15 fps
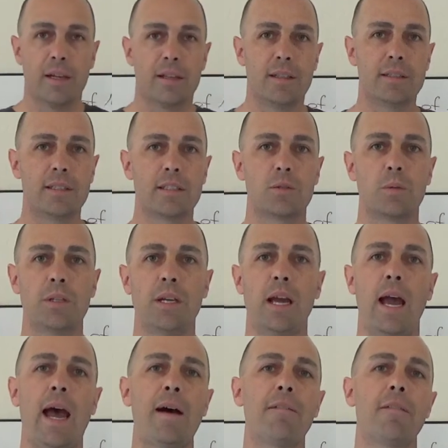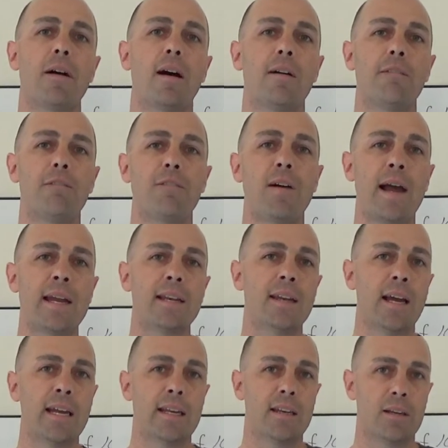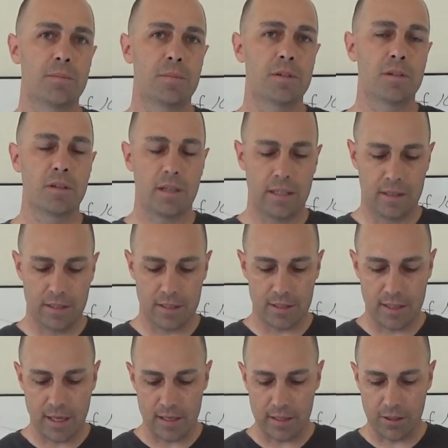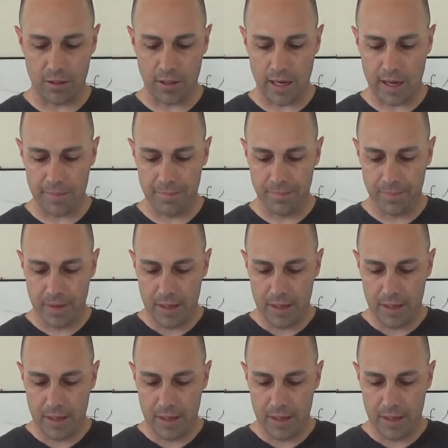This is when you have a finite number in the study, okay?